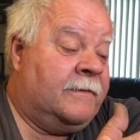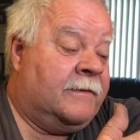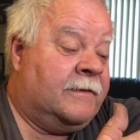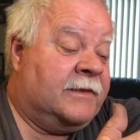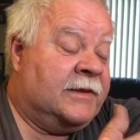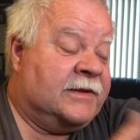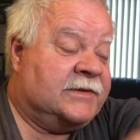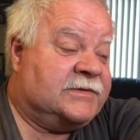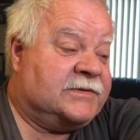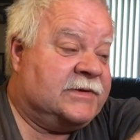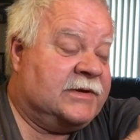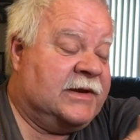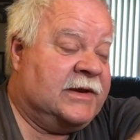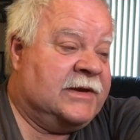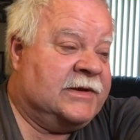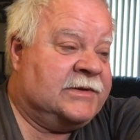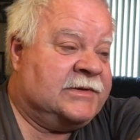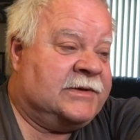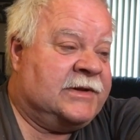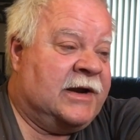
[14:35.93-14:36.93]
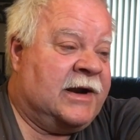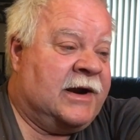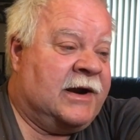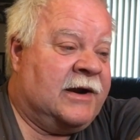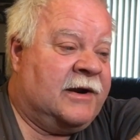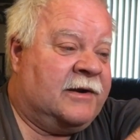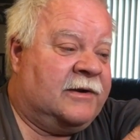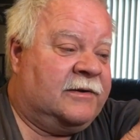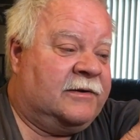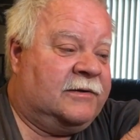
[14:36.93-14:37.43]
this is
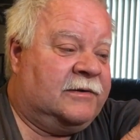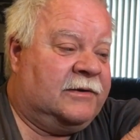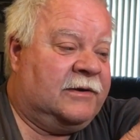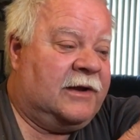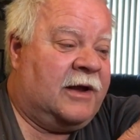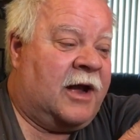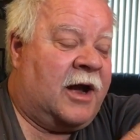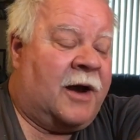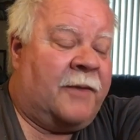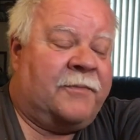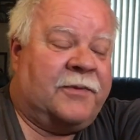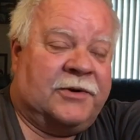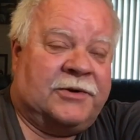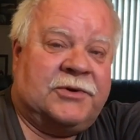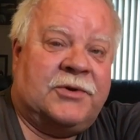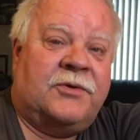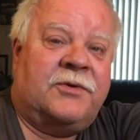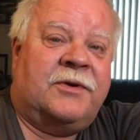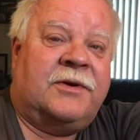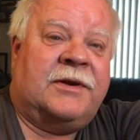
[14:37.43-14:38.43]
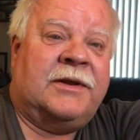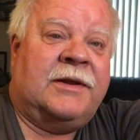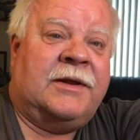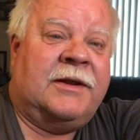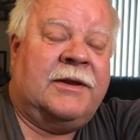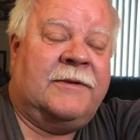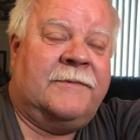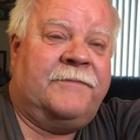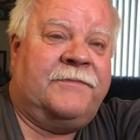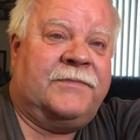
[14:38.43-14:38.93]
their
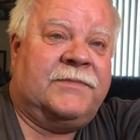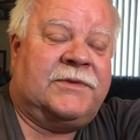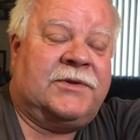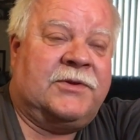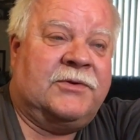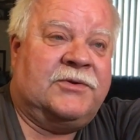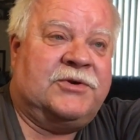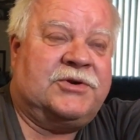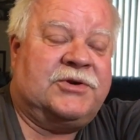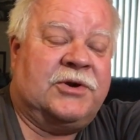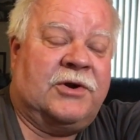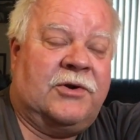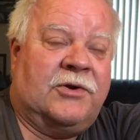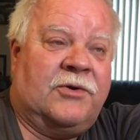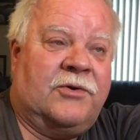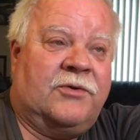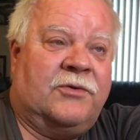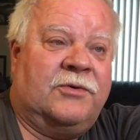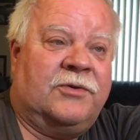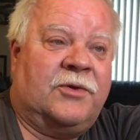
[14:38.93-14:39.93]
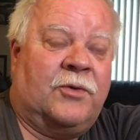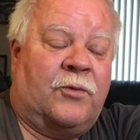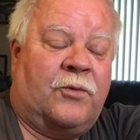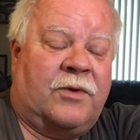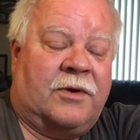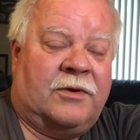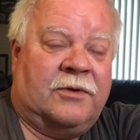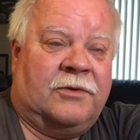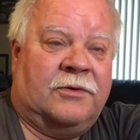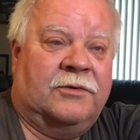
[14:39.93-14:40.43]
opportunity to show the
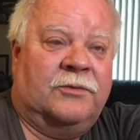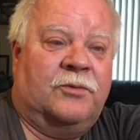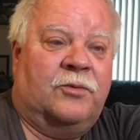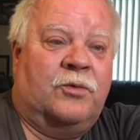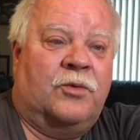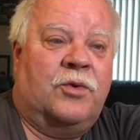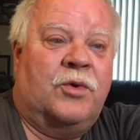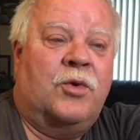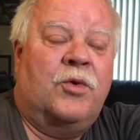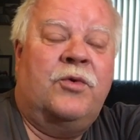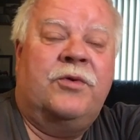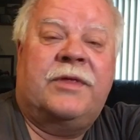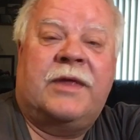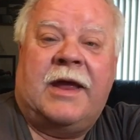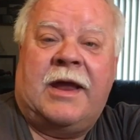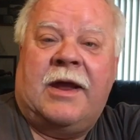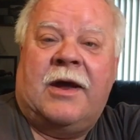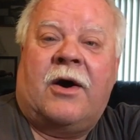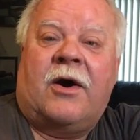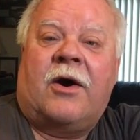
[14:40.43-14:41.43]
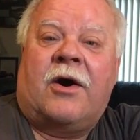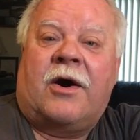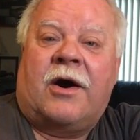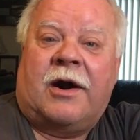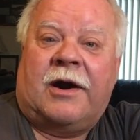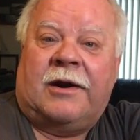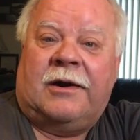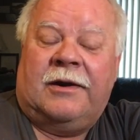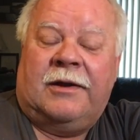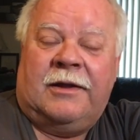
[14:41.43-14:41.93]
world who they
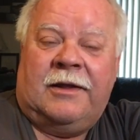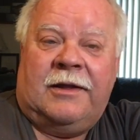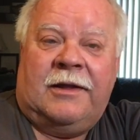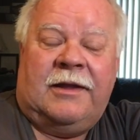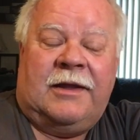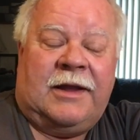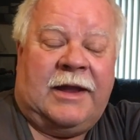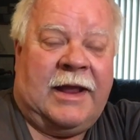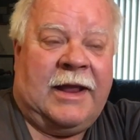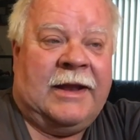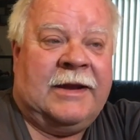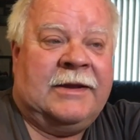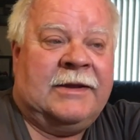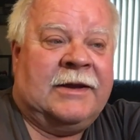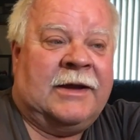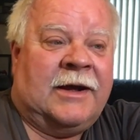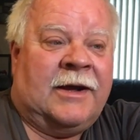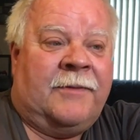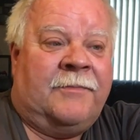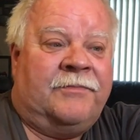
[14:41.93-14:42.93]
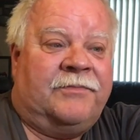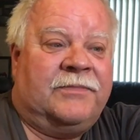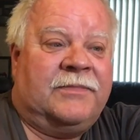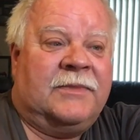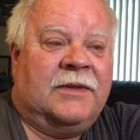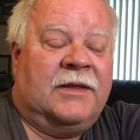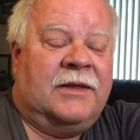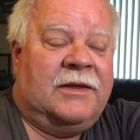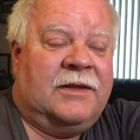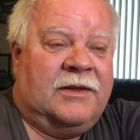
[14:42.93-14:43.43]
are. And
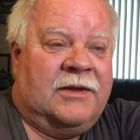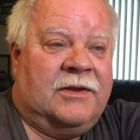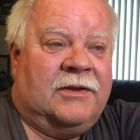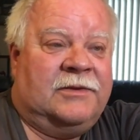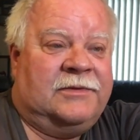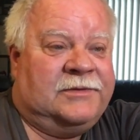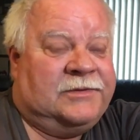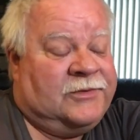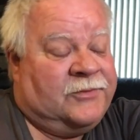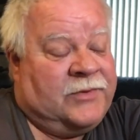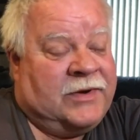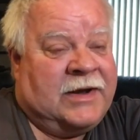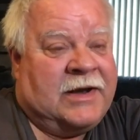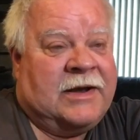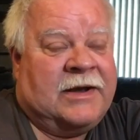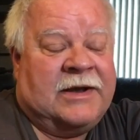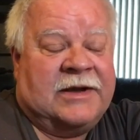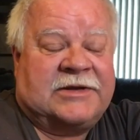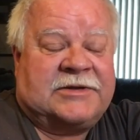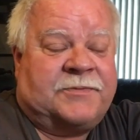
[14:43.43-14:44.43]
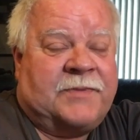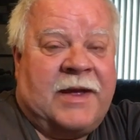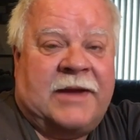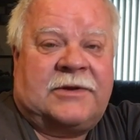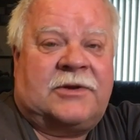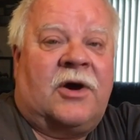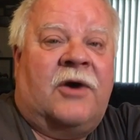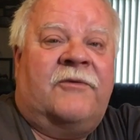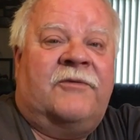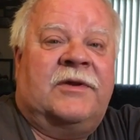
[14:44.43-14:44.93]
we didn't expect
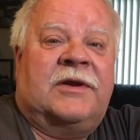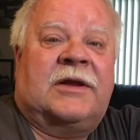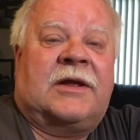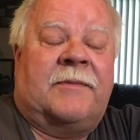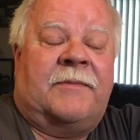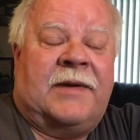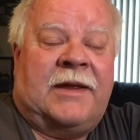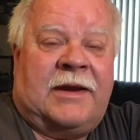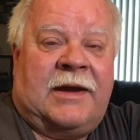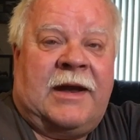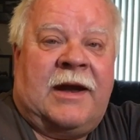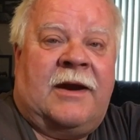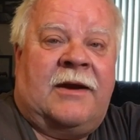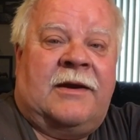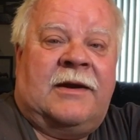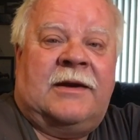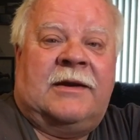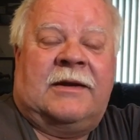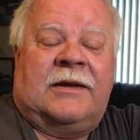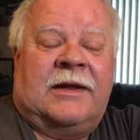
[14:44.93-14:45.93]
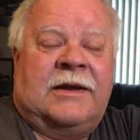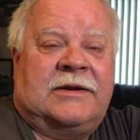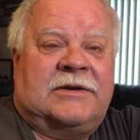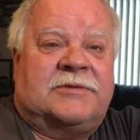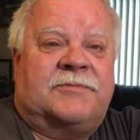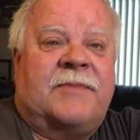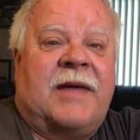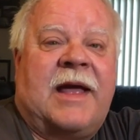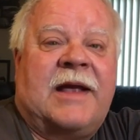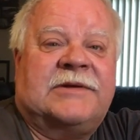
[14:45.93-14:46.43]
COVID to come in there and, like,
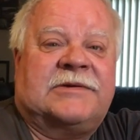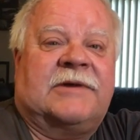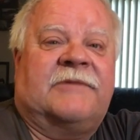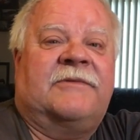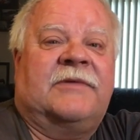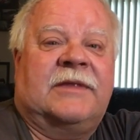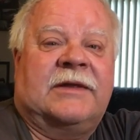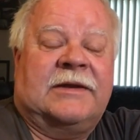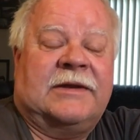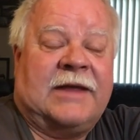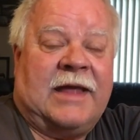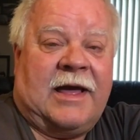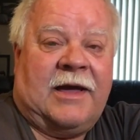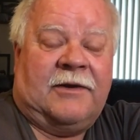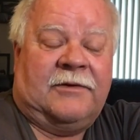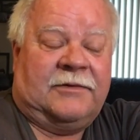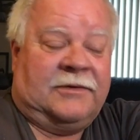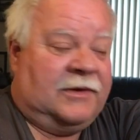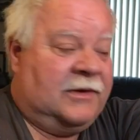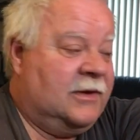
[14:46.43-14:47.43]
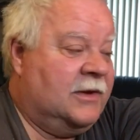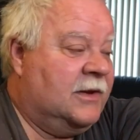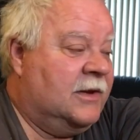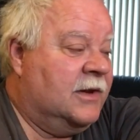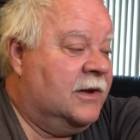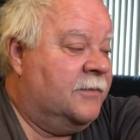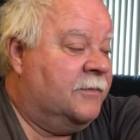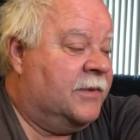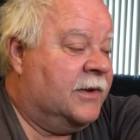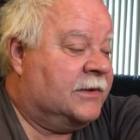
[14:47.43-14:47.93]
smash everything down.
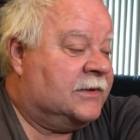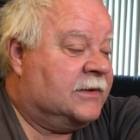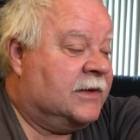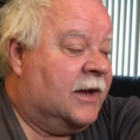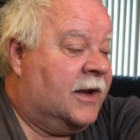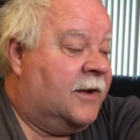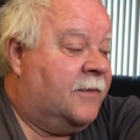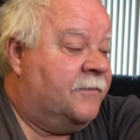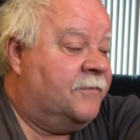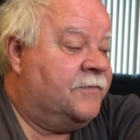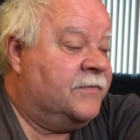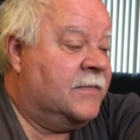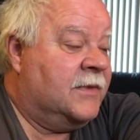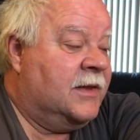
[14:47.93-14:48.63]
But, you